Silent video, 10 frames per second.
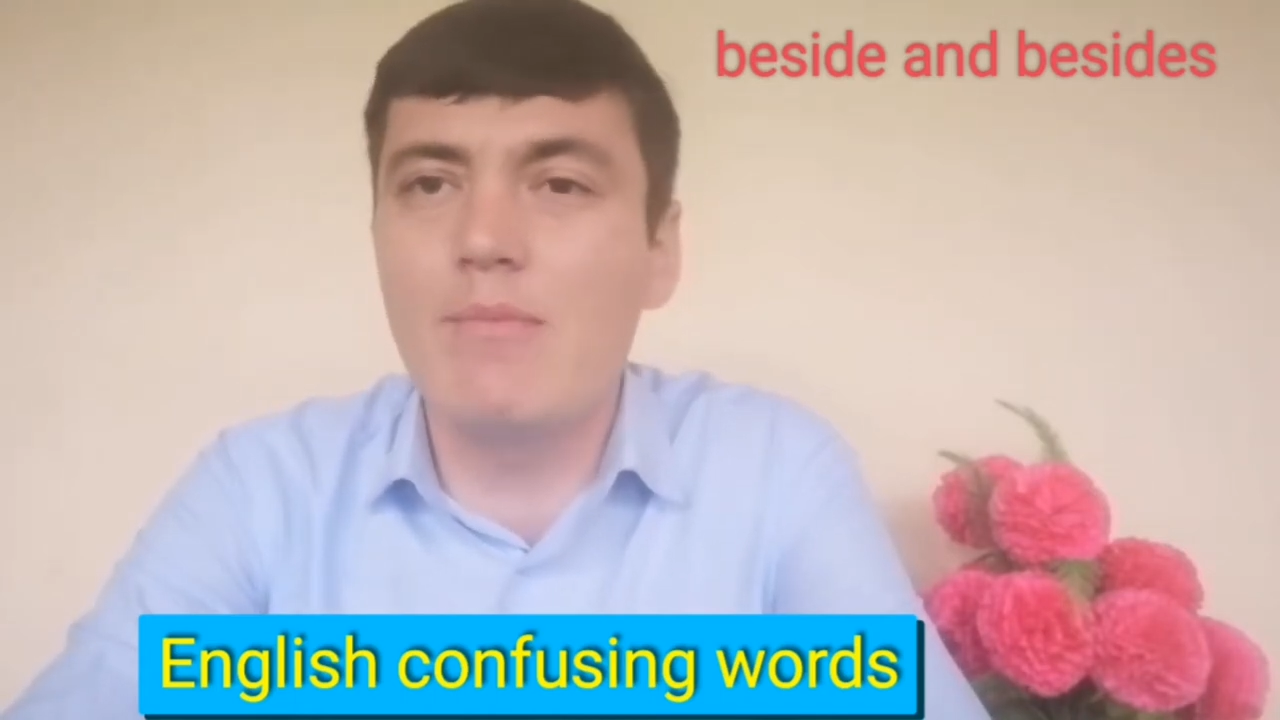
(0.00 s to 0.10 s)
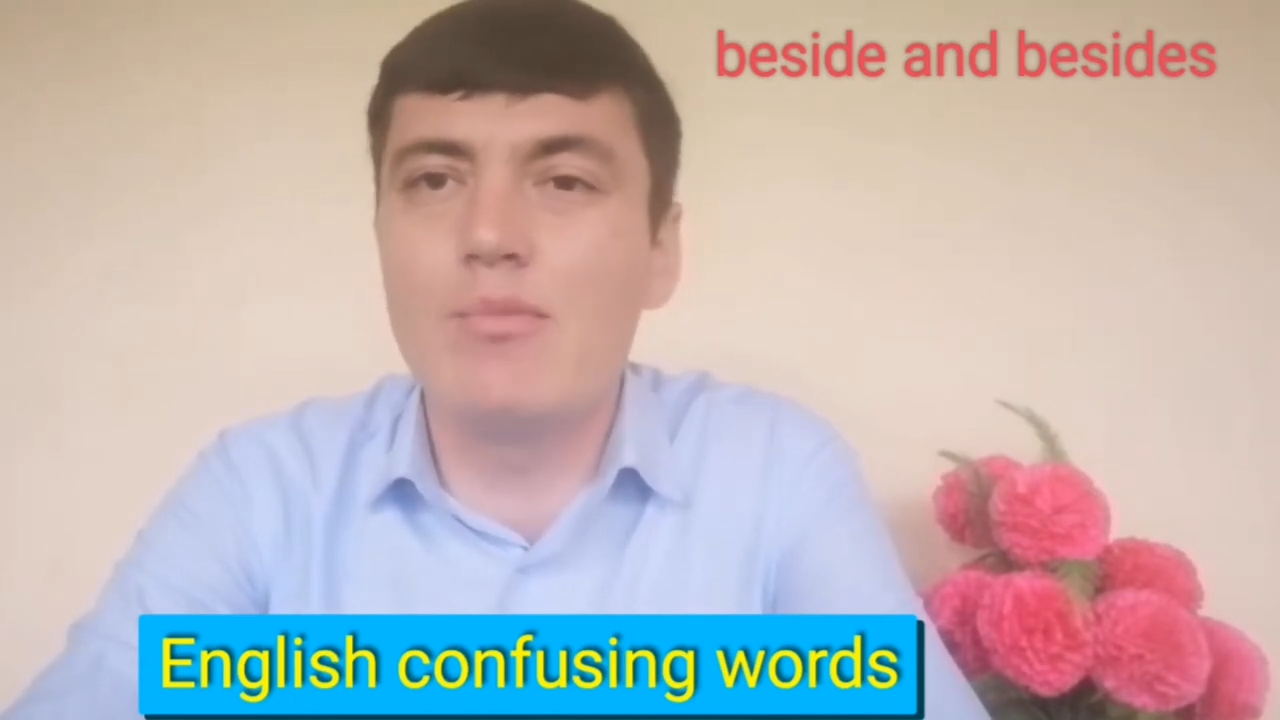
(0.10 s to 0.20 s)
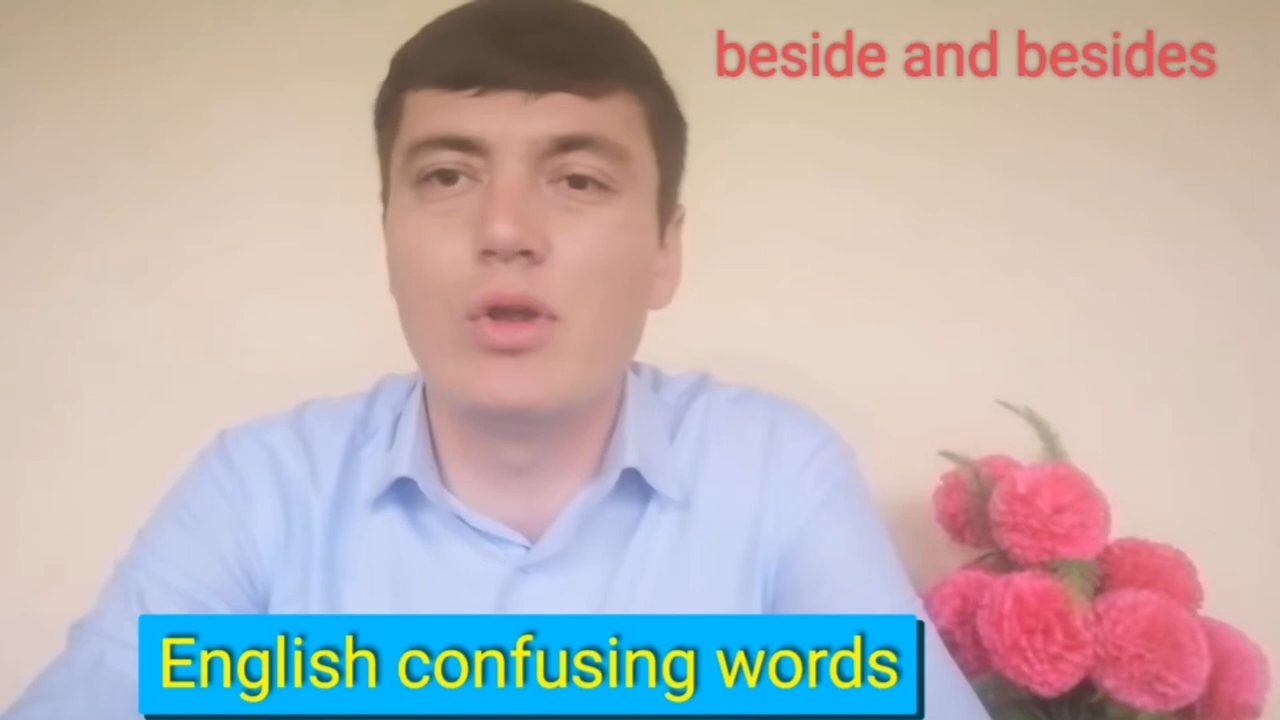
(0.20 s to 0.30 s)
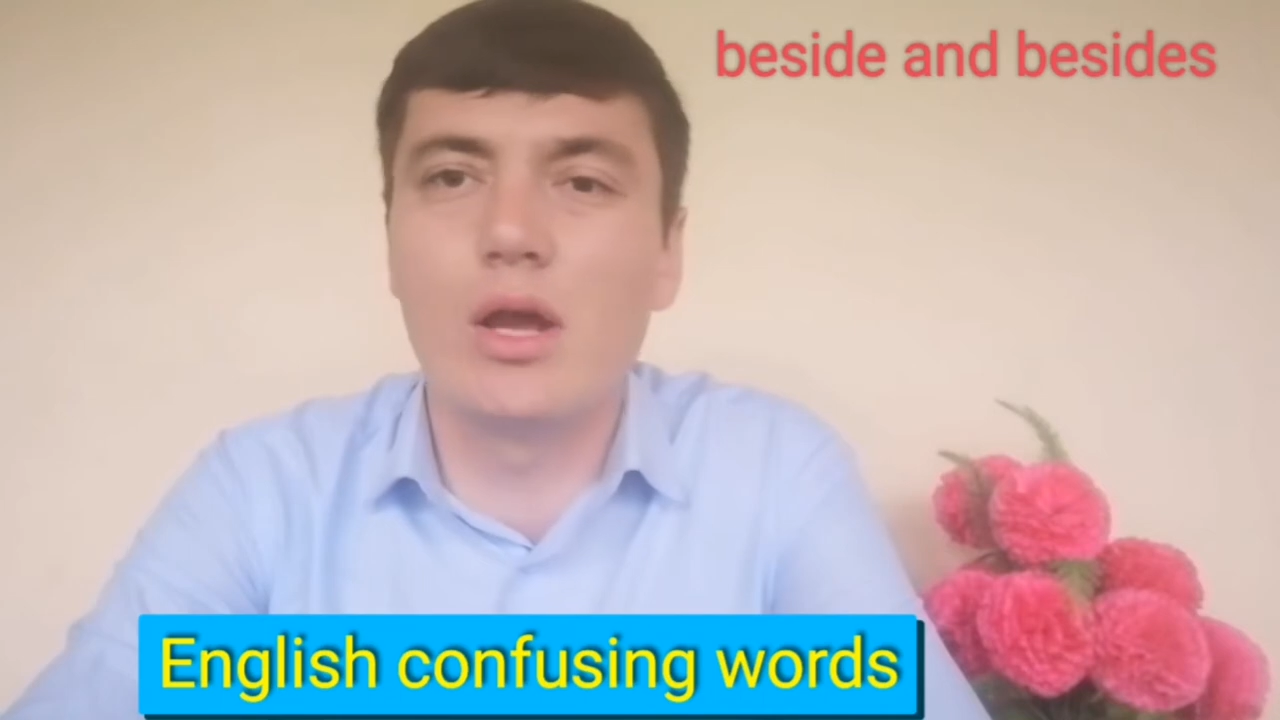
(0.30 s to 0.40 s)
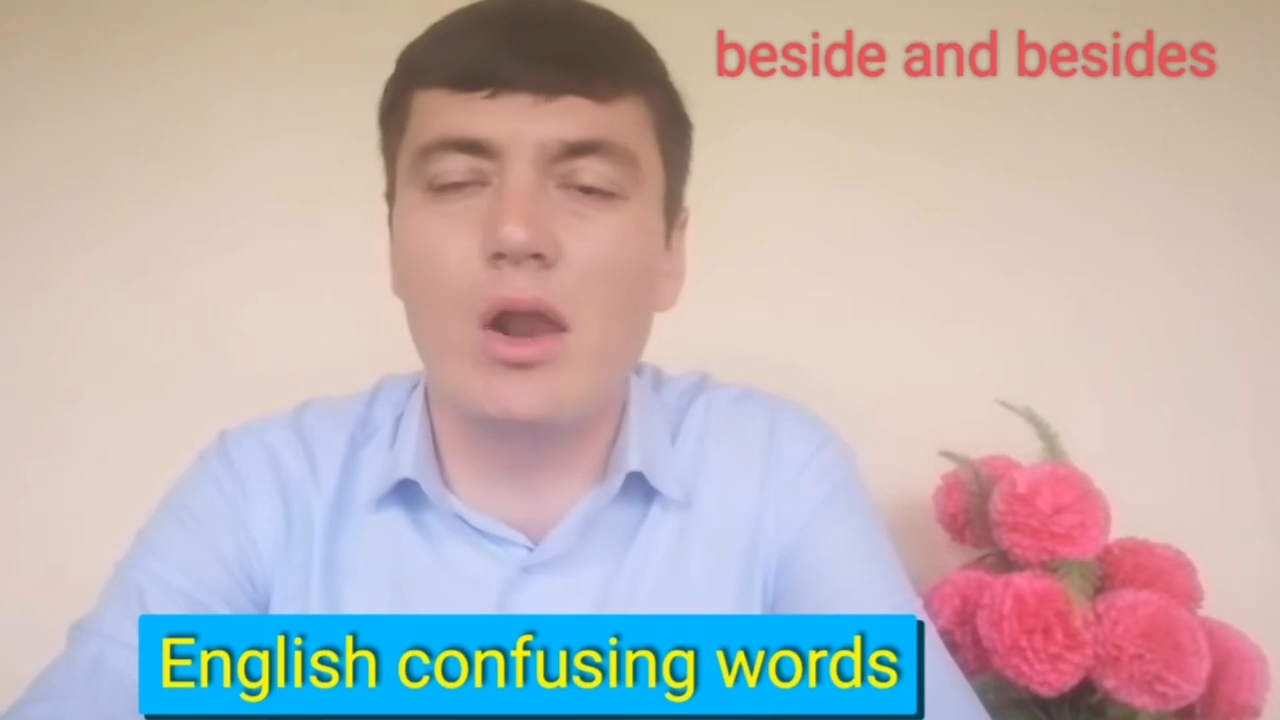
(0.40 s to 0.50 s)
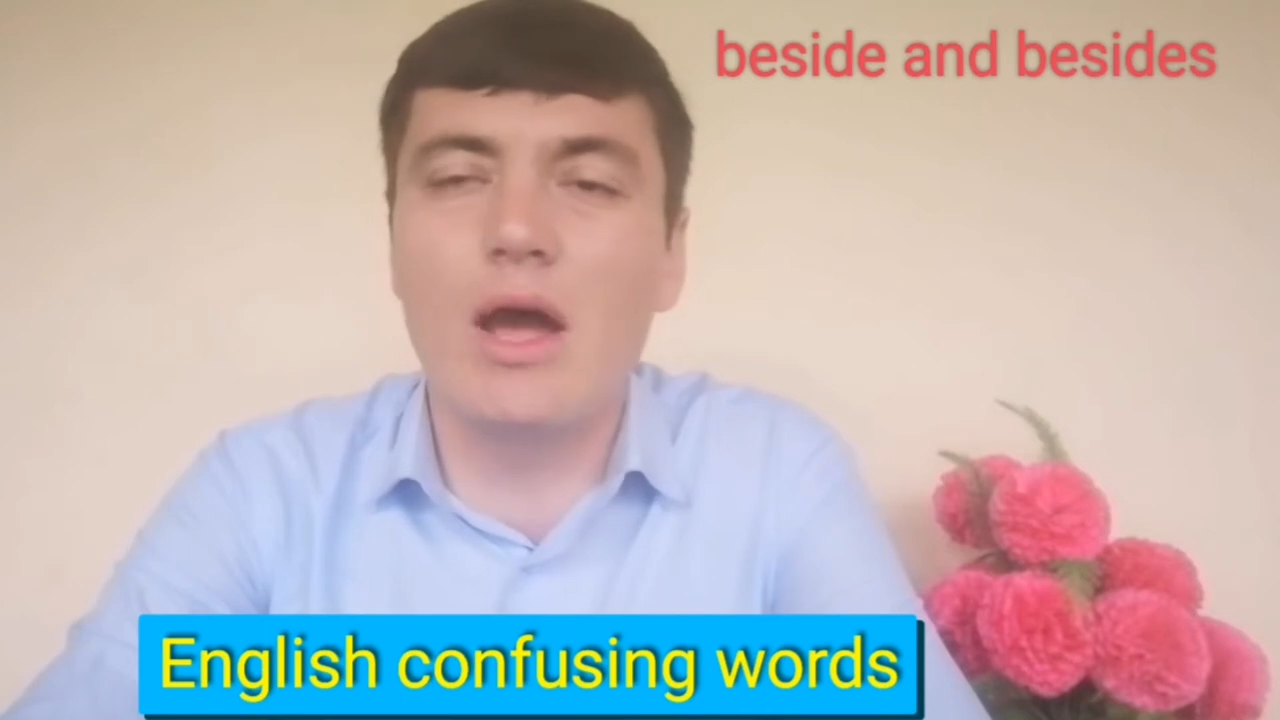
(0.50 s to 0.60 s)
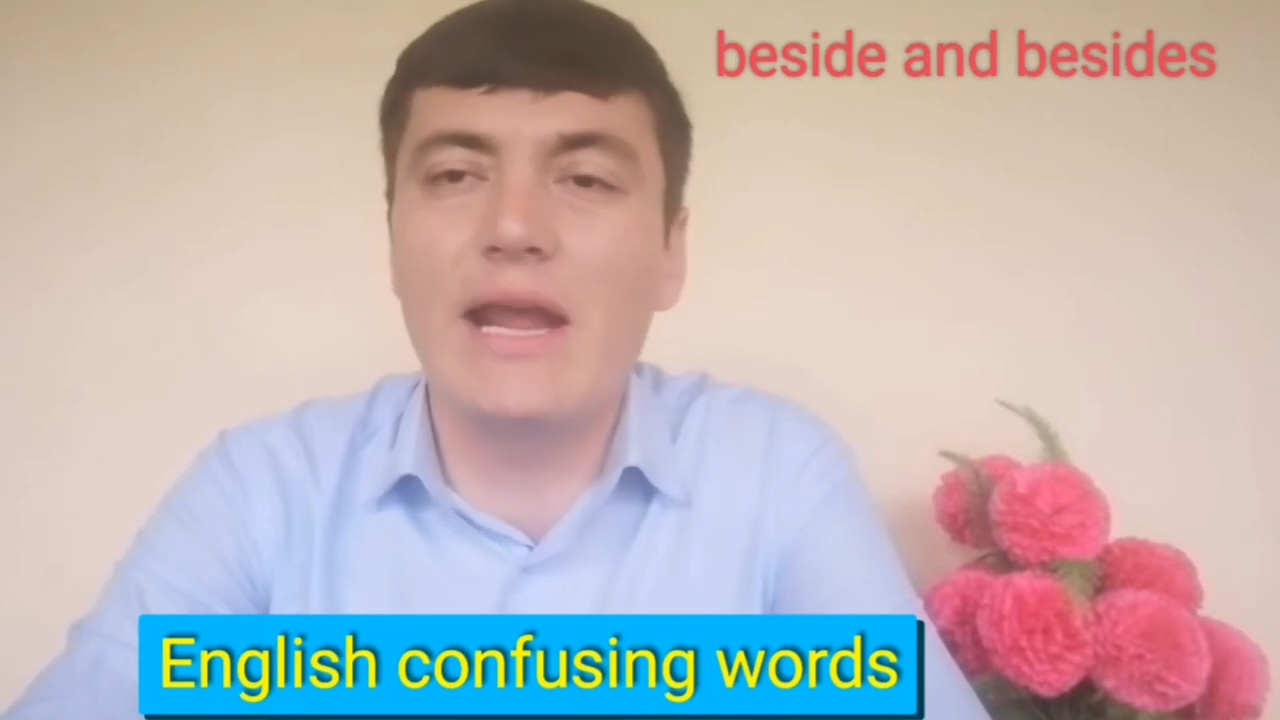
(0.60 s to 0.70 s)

put a like